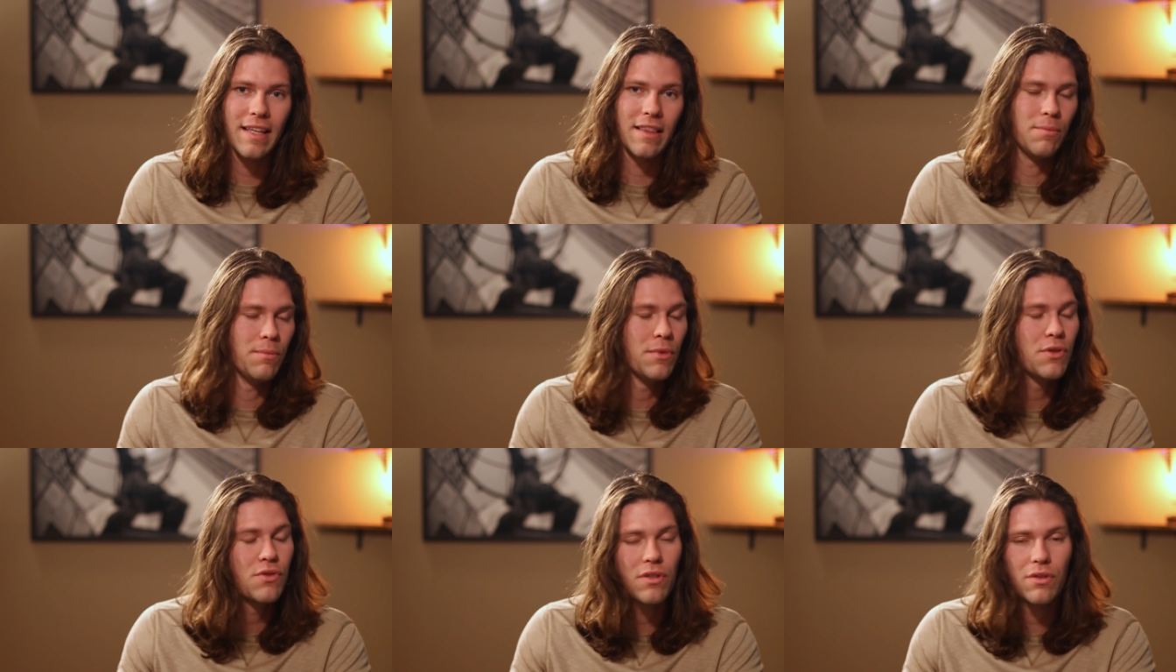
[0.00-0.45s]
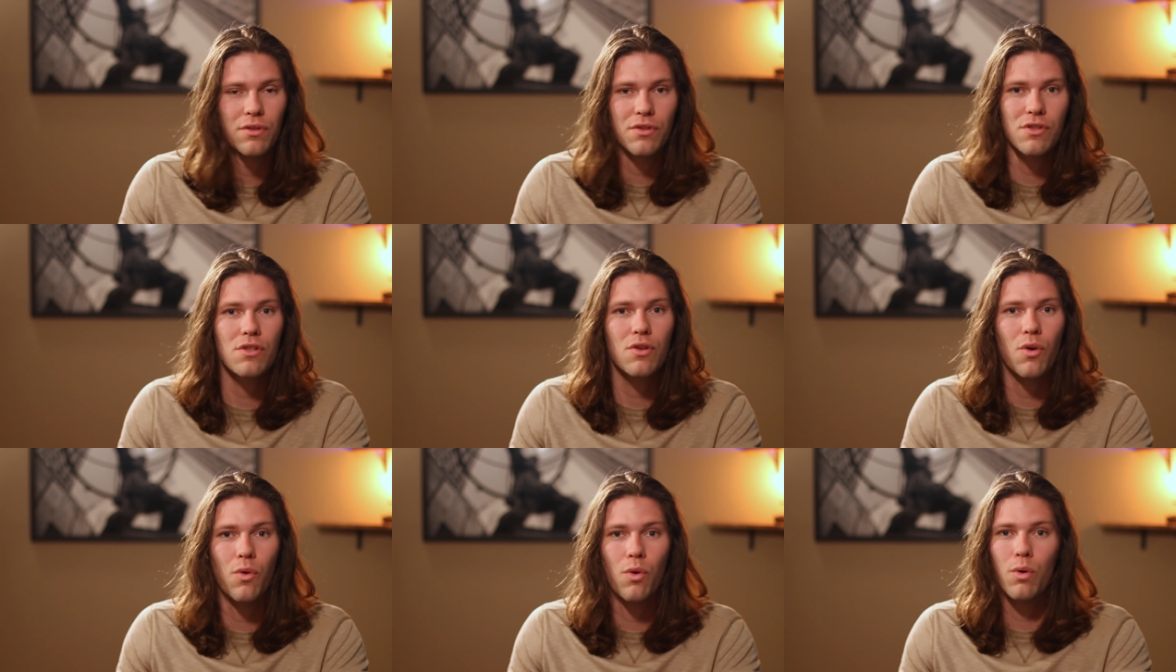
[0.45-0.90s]
and the musical
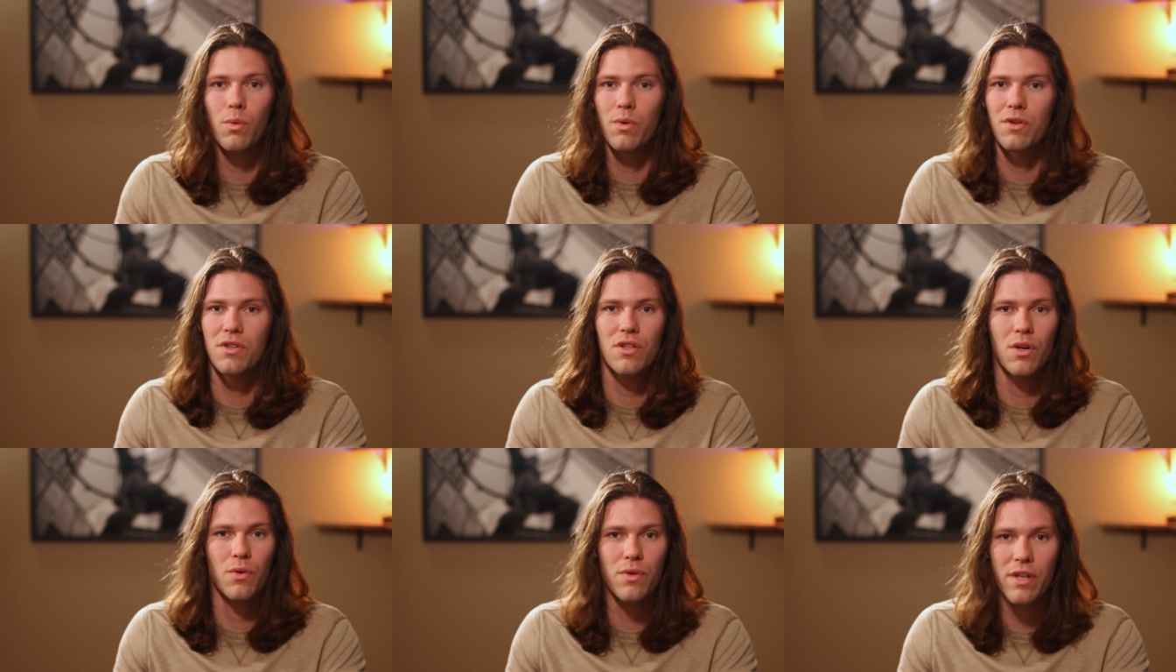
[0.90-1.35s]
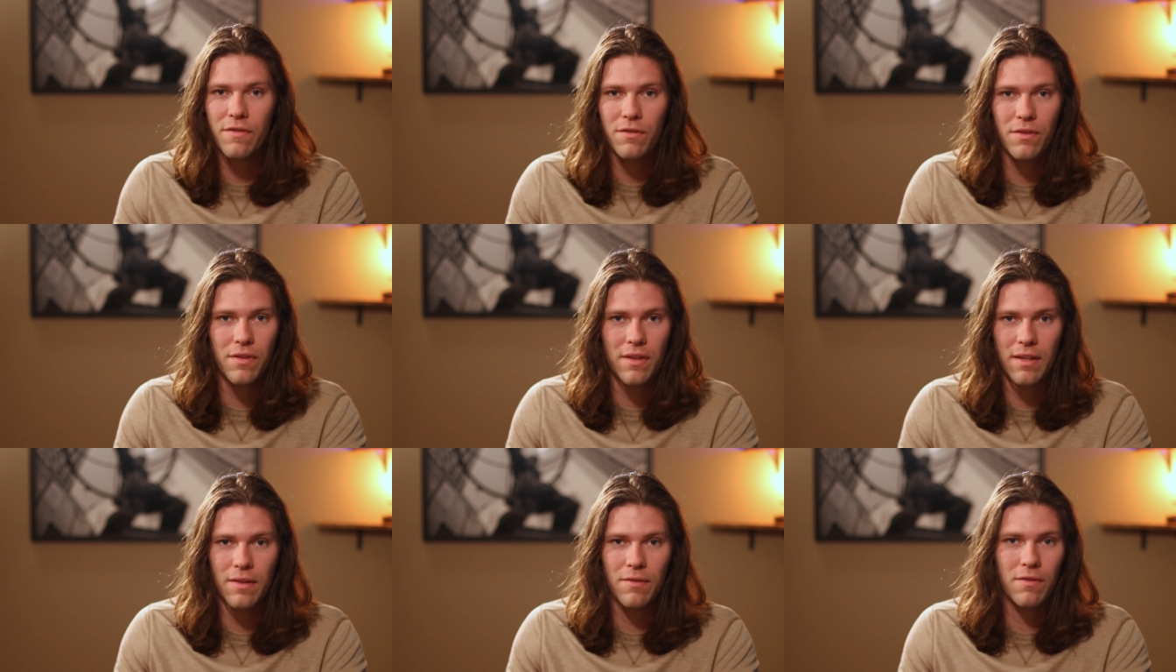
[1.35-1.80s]
score was so
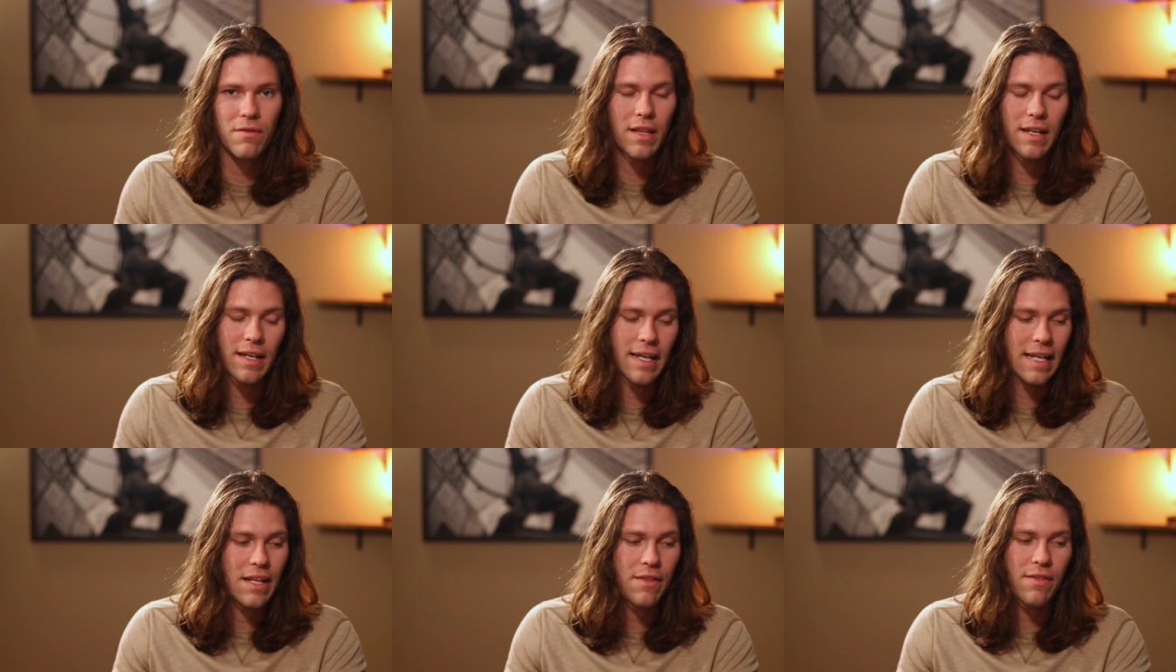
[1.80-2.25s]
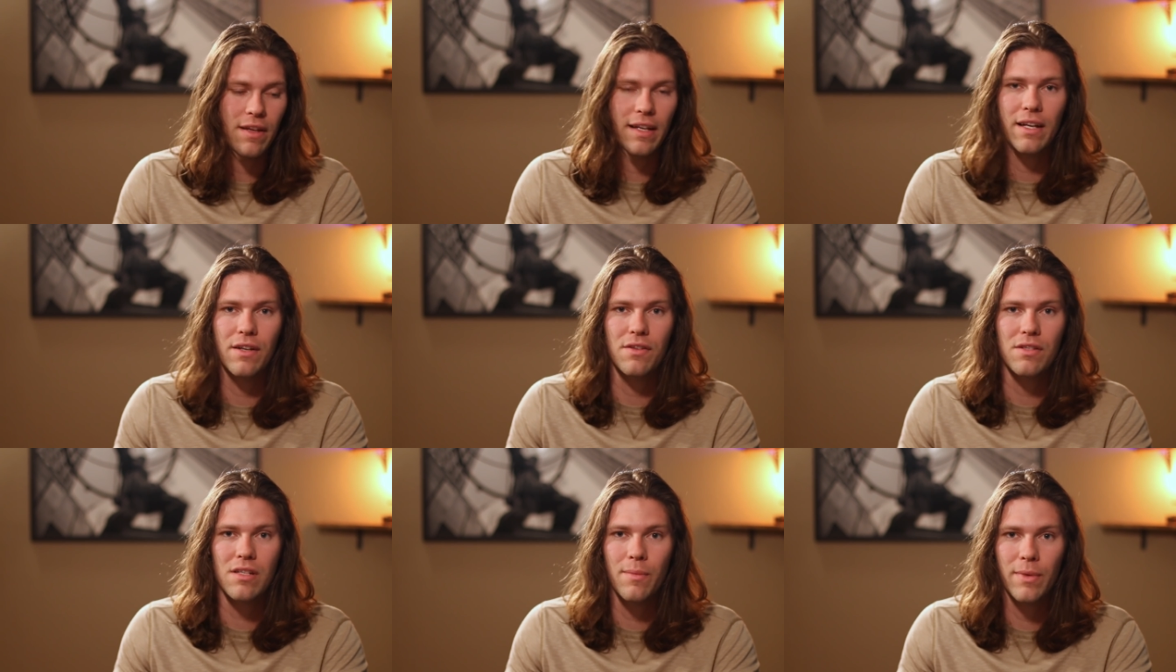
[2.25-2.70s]
different than
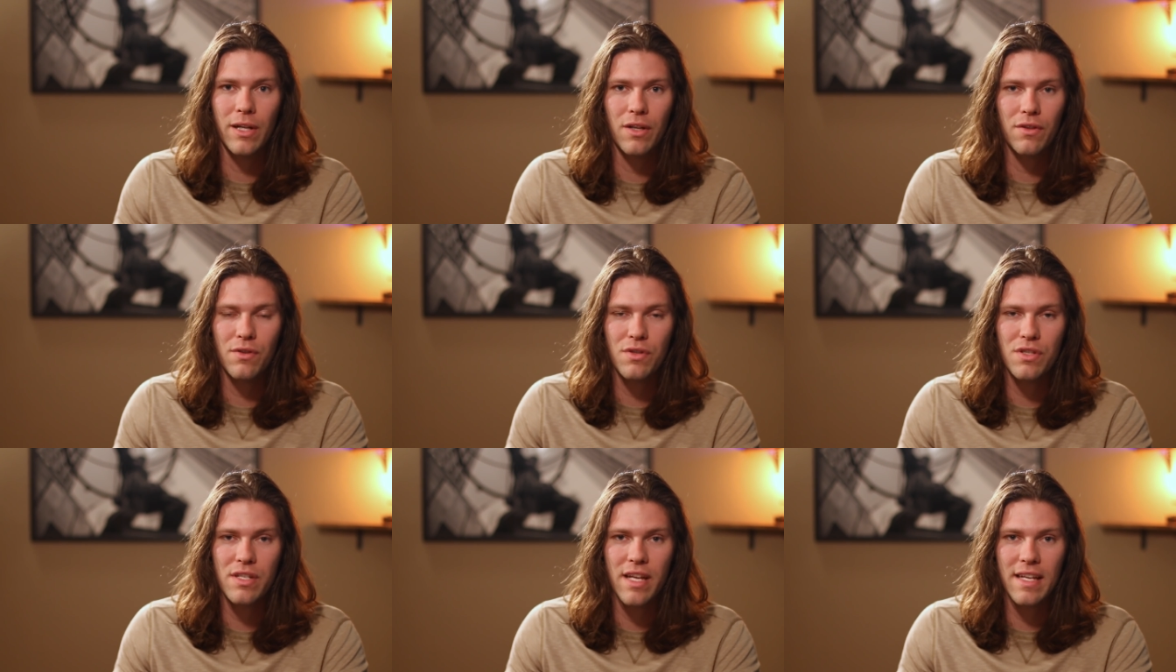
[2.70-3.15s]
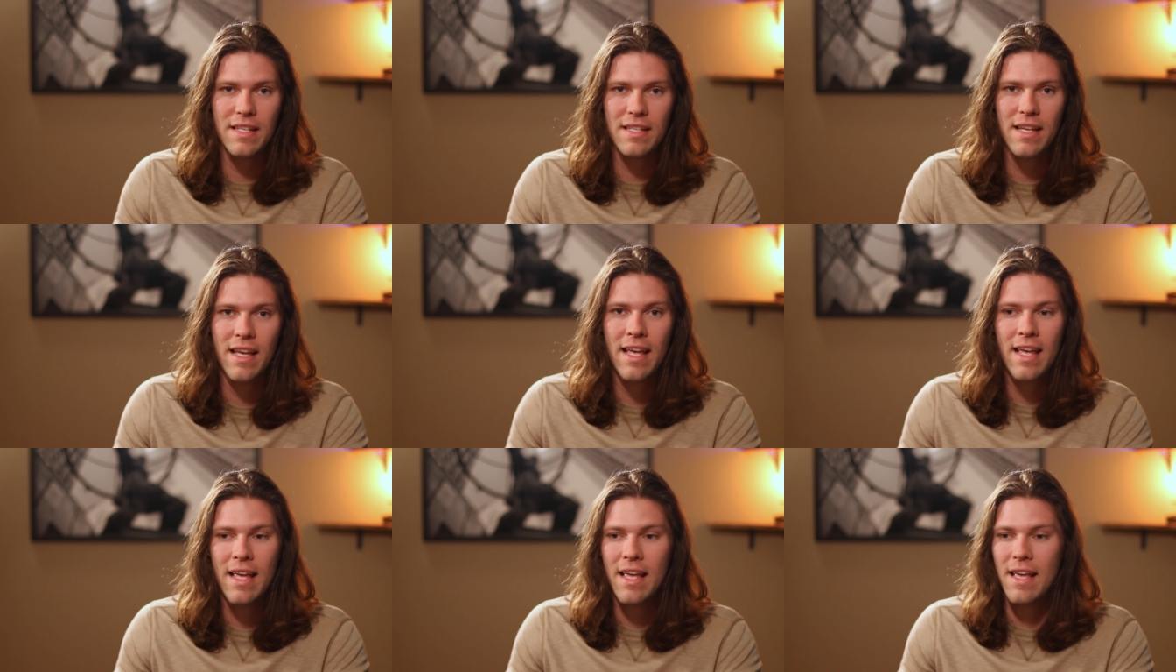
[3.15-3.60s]
anything else coming out those days.
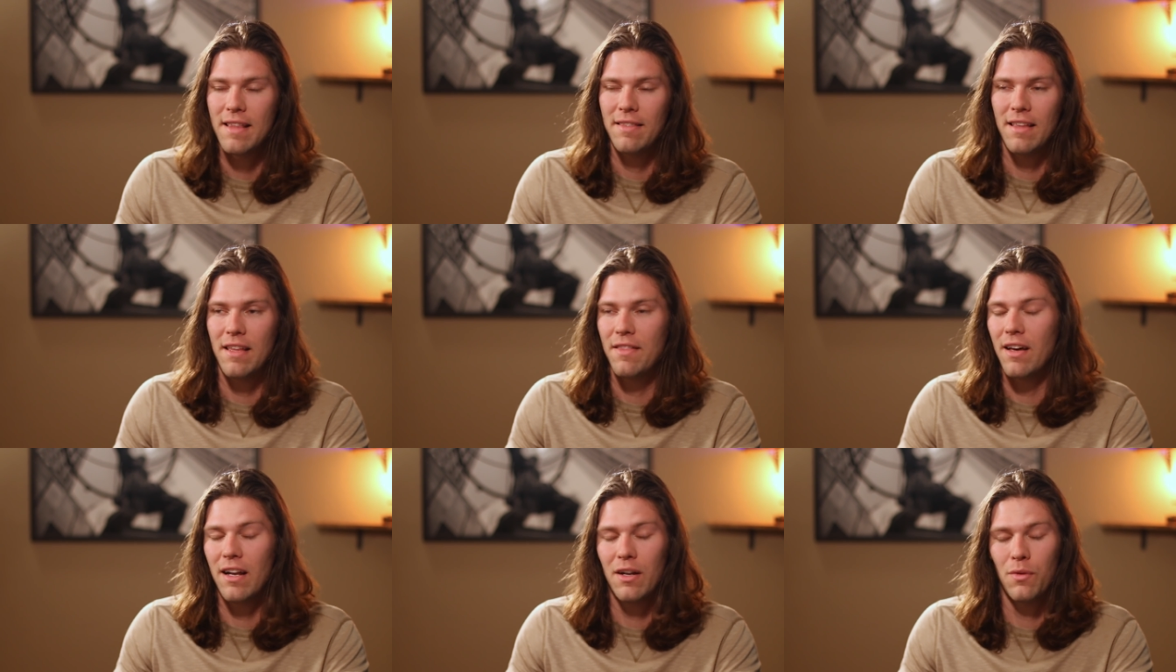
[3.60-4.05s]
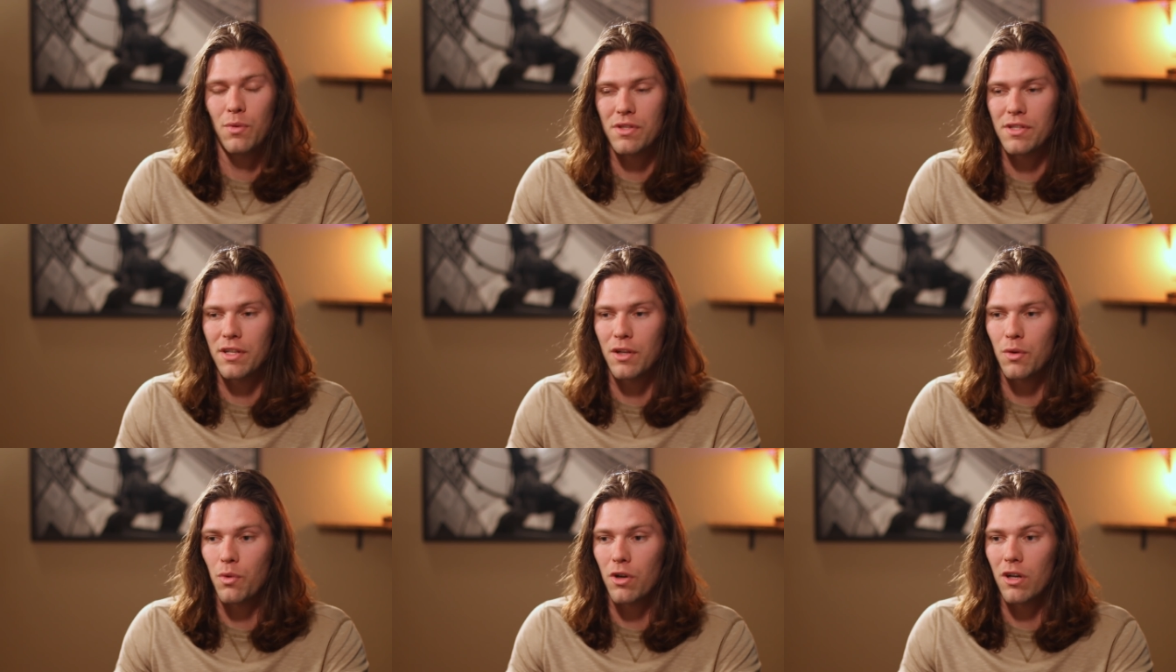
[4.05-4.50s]
They thought it
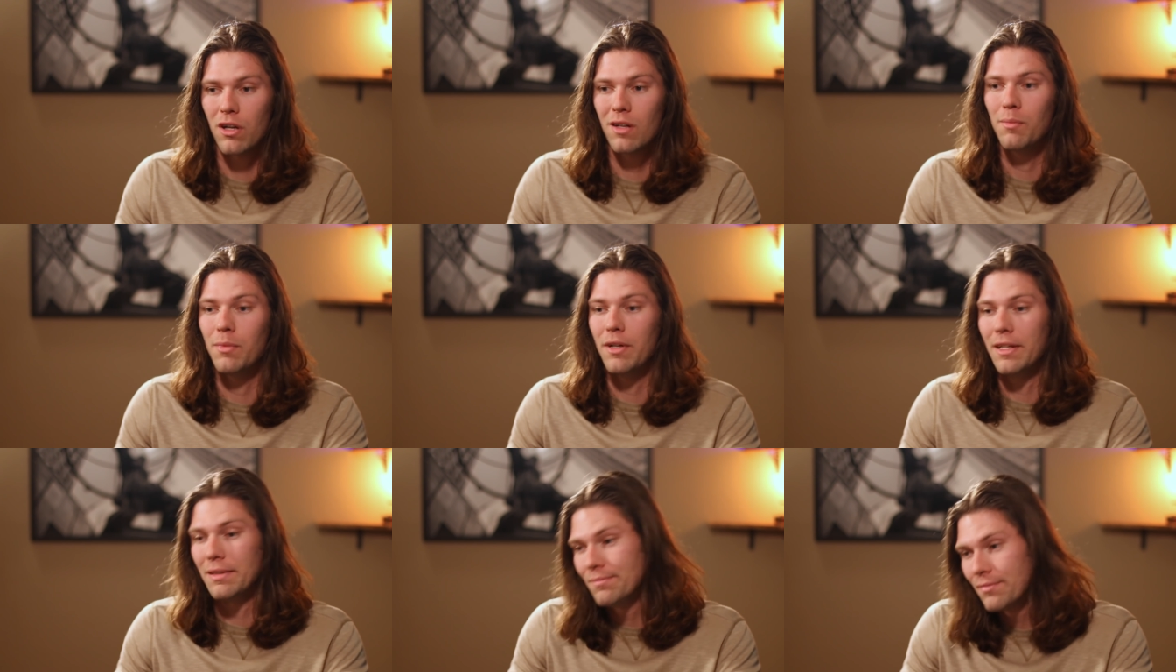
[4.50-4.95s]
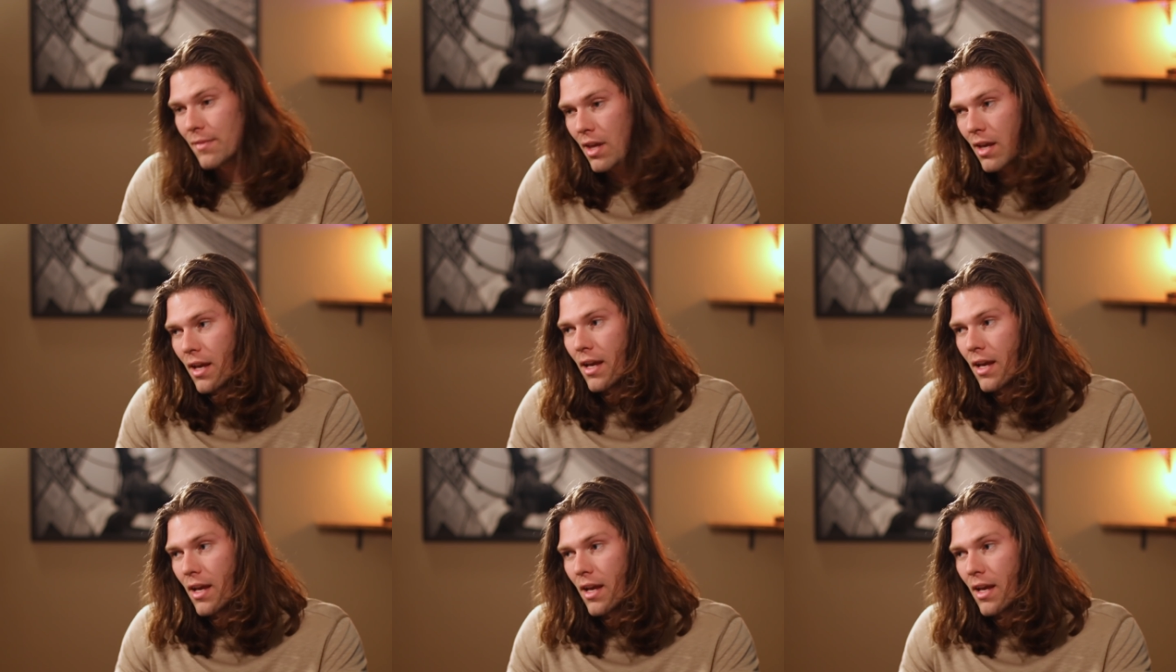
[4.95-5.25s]
wasn't going to work, but